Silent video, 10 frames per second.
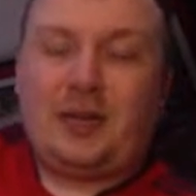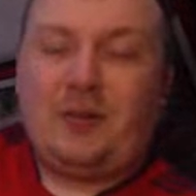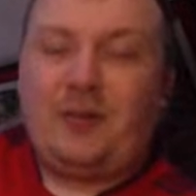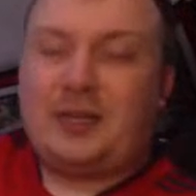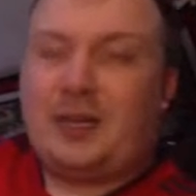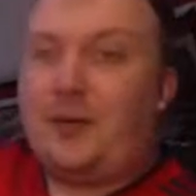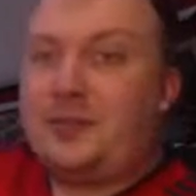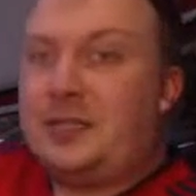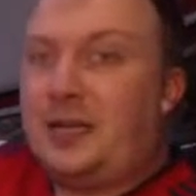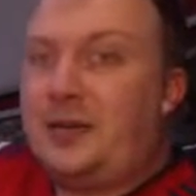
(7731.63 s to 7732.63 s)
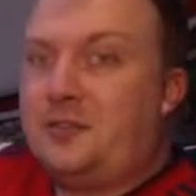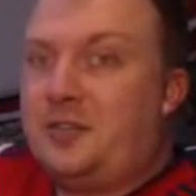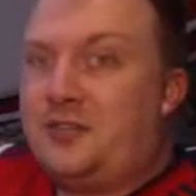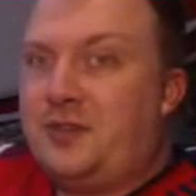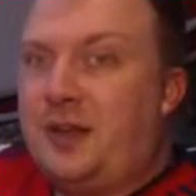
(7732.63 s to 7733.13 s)
It's the lowest attendance to this
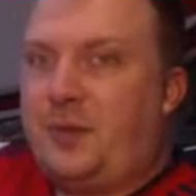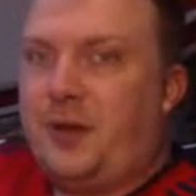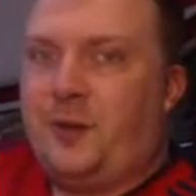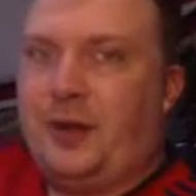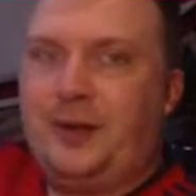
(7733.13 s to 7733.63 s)
round, by the way.